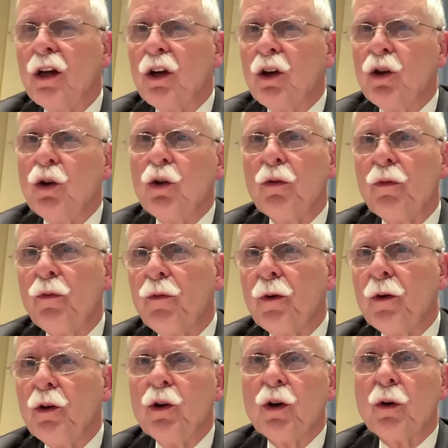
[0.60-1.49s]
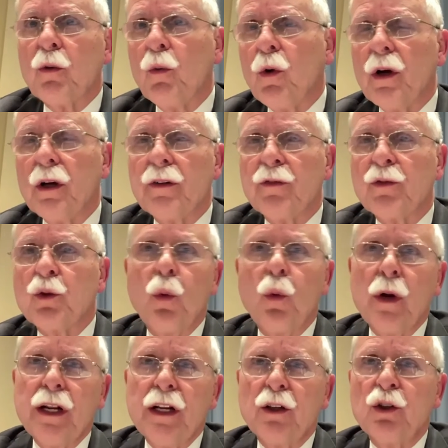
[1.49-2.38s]
you're one of
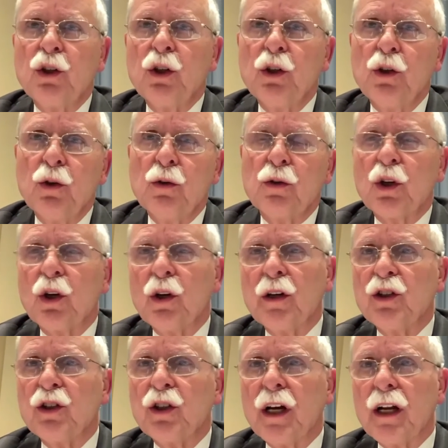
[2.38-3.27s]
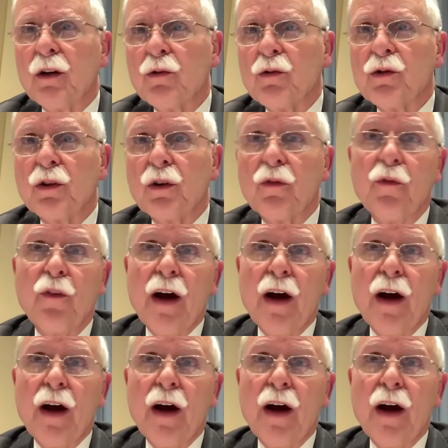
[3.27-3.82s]
22 attorney generals that have